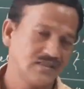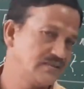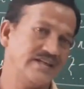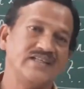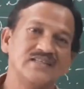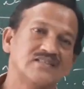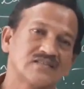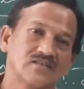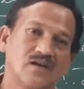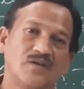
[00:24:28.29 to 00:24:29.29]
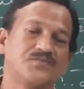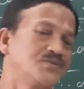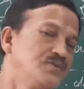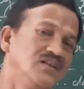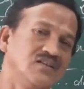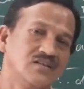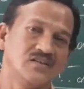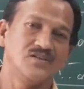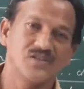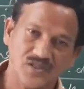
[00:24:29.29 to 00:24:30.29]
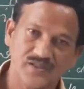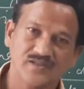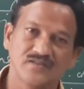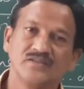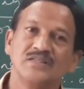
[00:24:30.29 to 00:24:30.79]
That is up to the drawer.